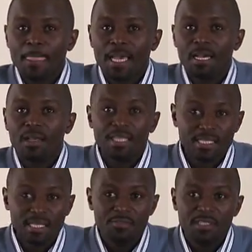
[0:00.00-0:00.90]
the
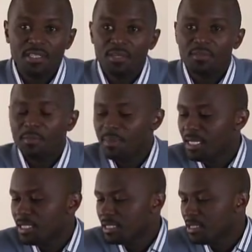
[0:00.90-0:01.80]
safety of the
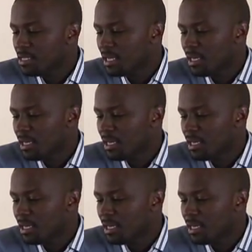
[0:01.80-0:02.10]
patients